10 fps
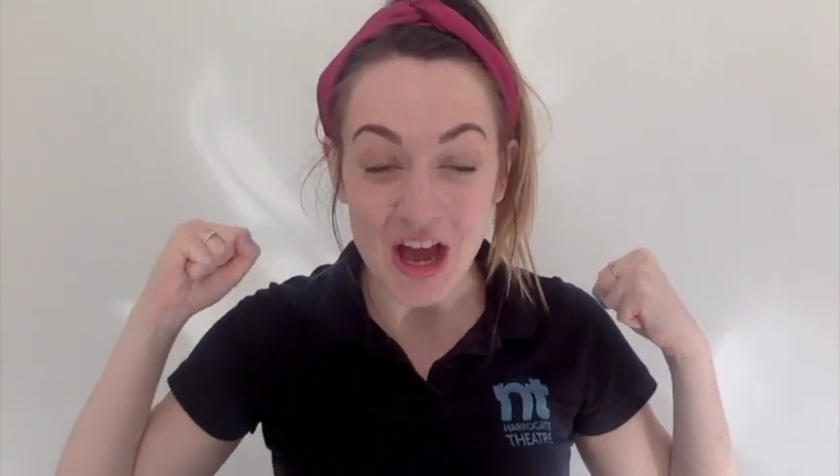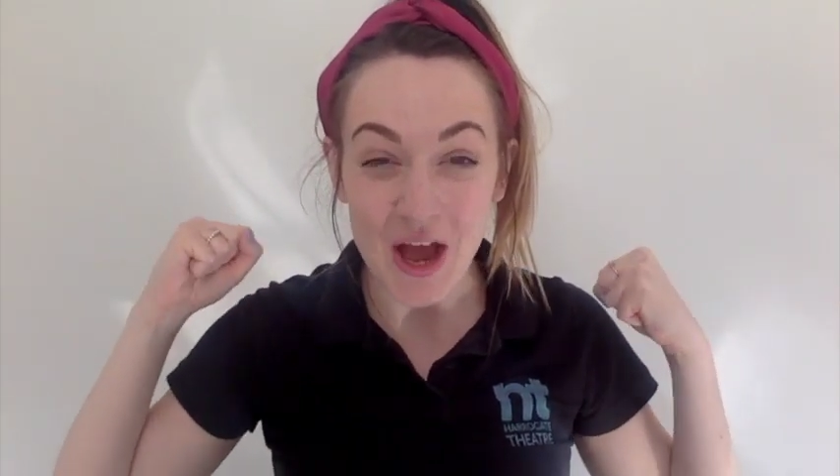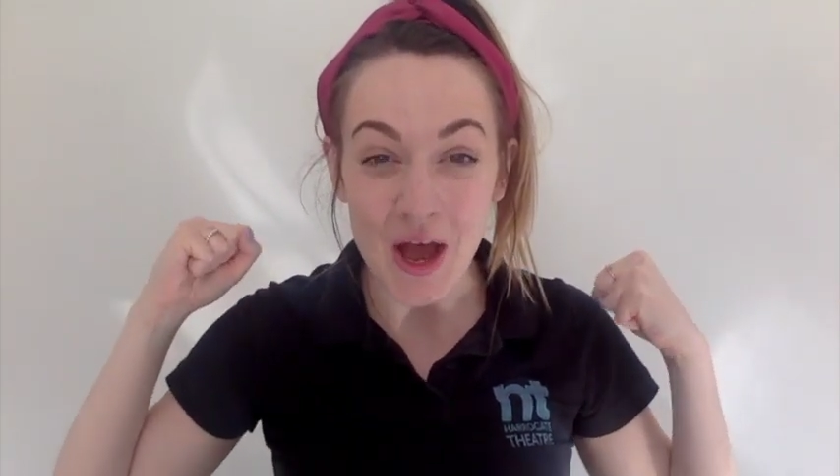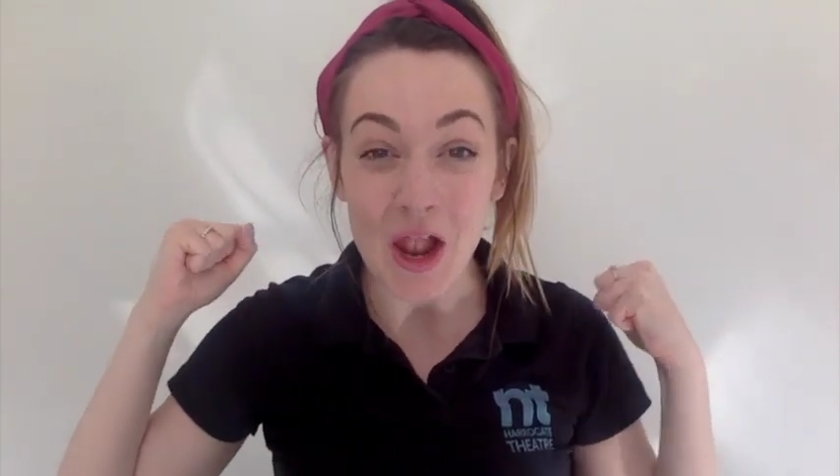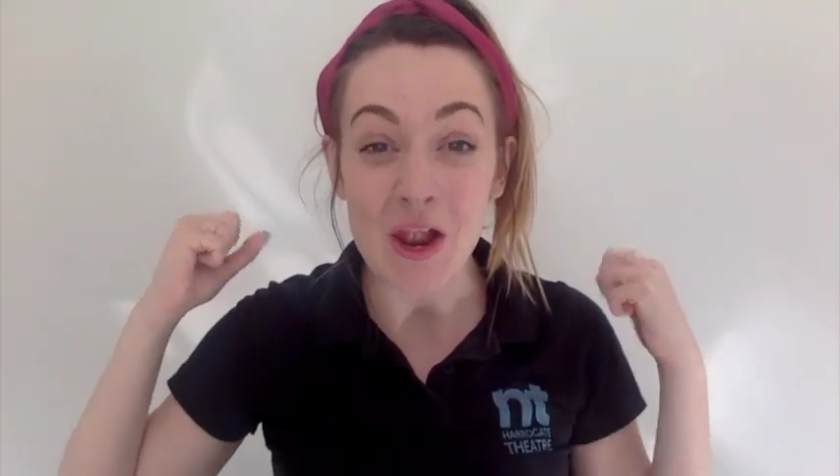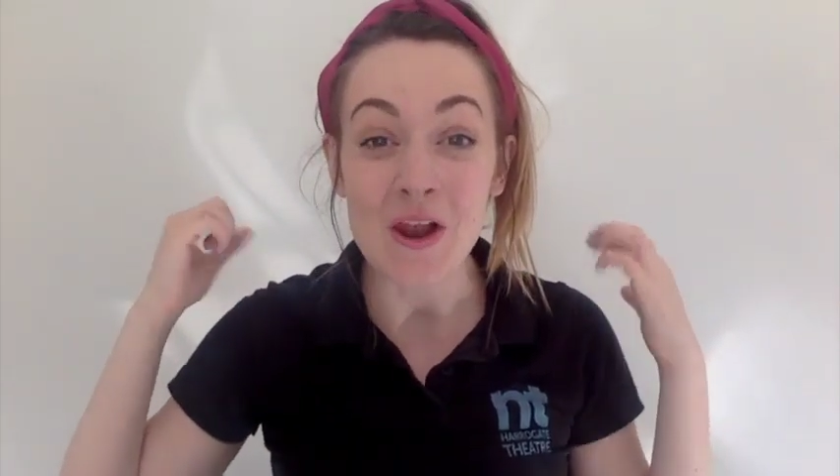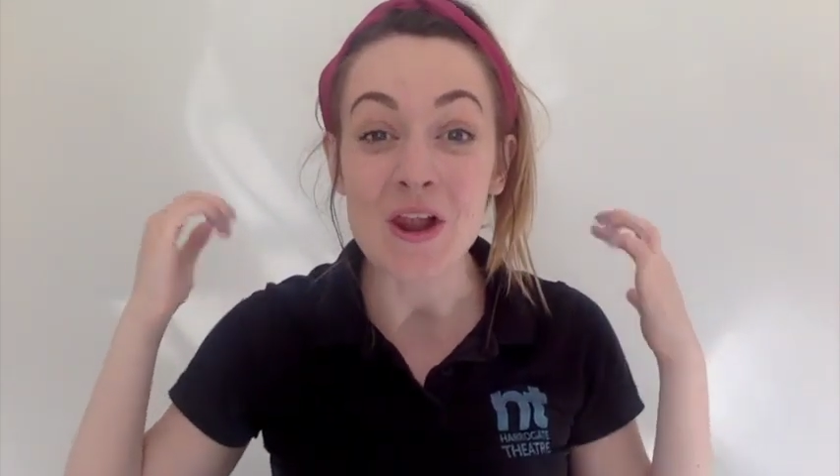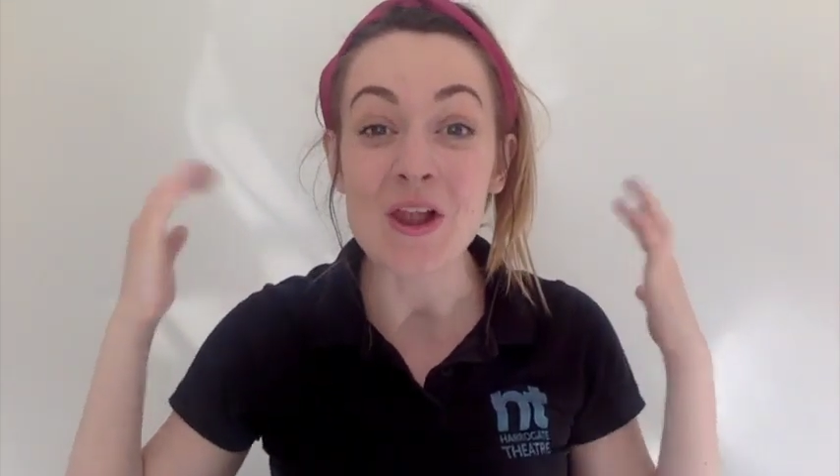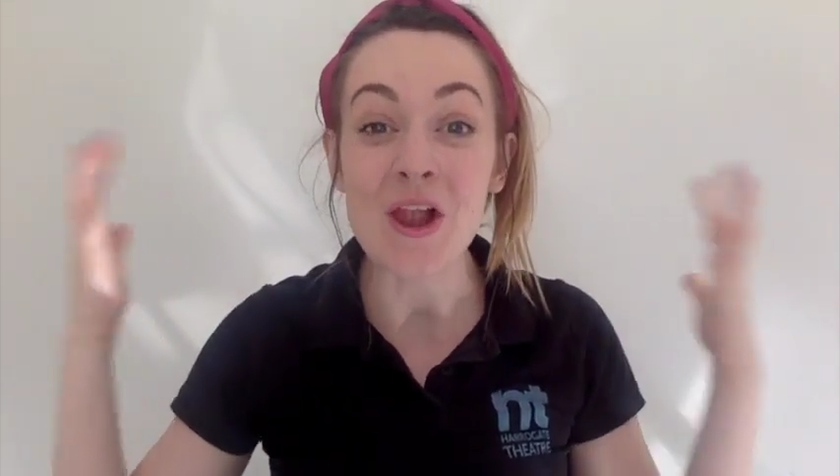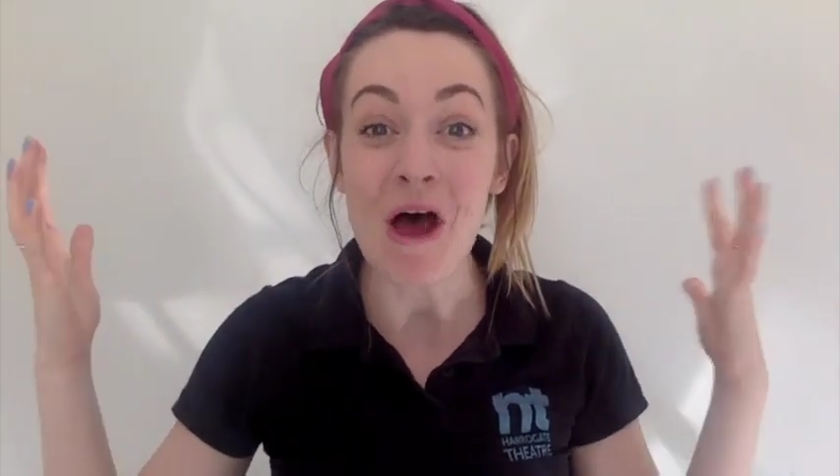
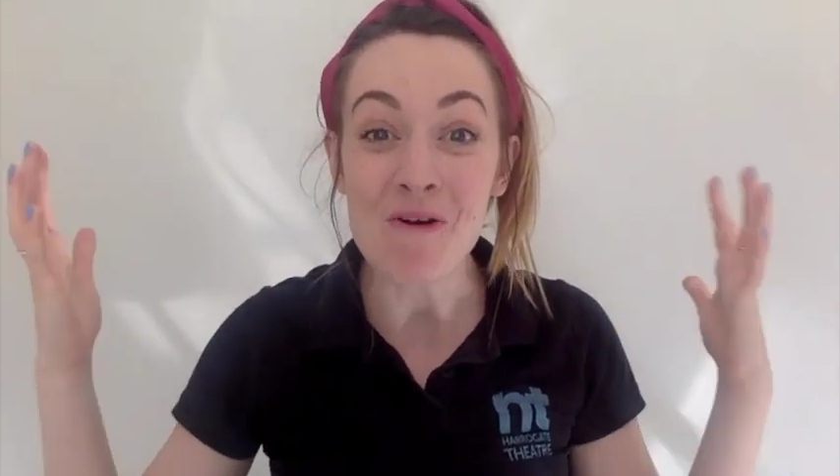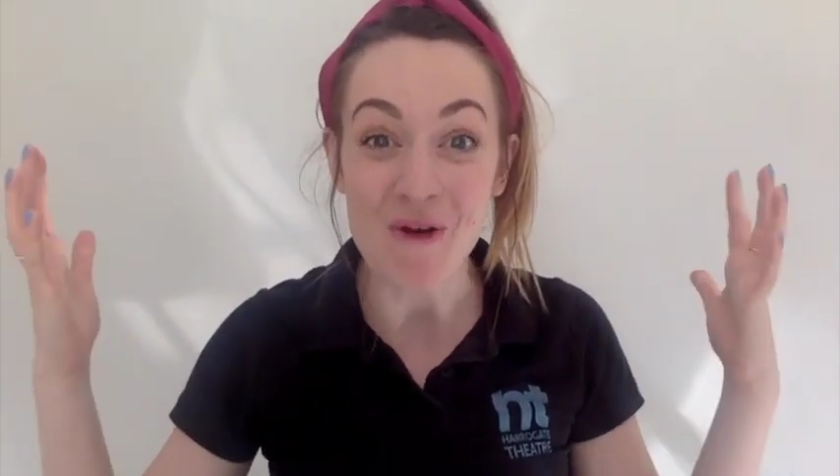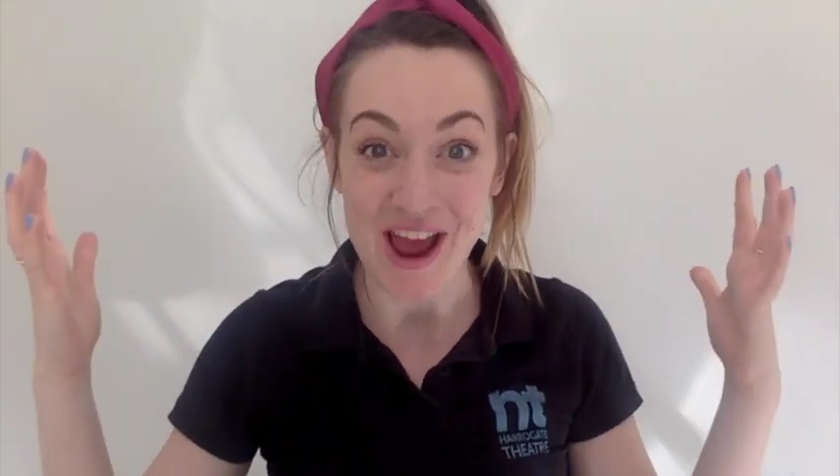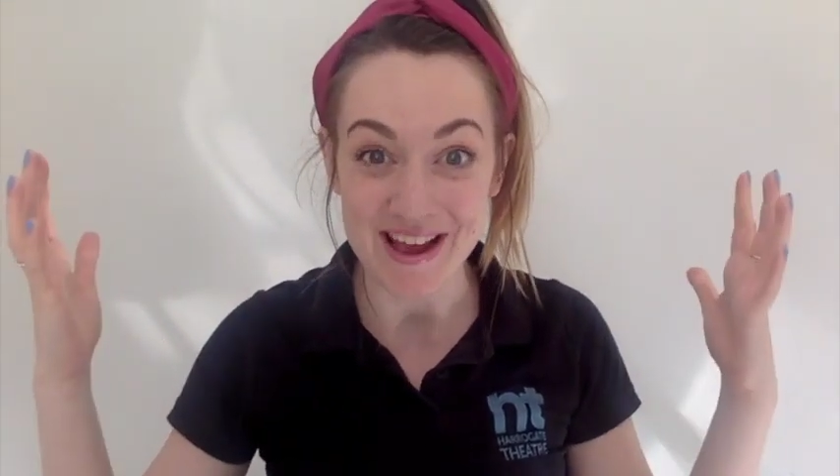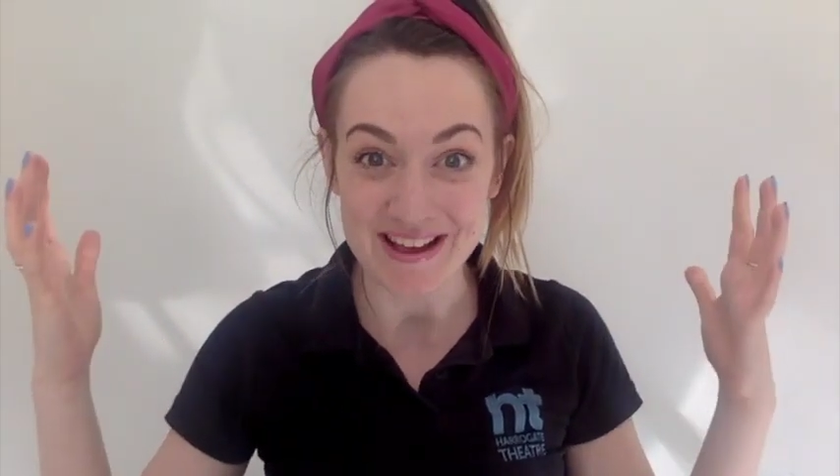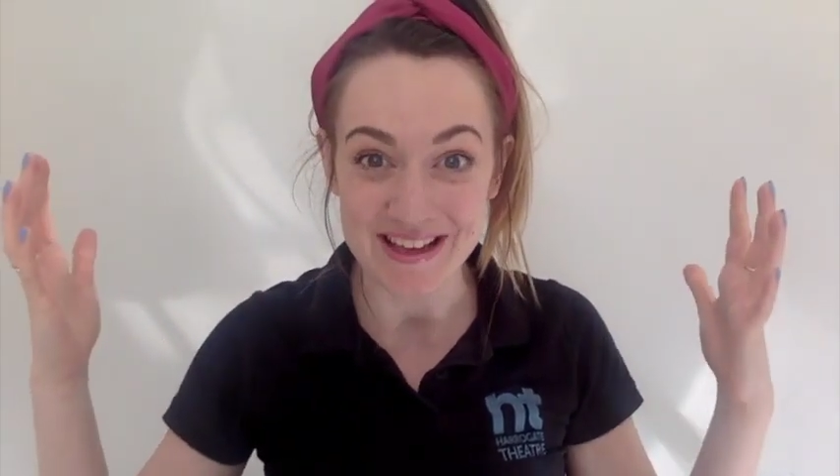glowing.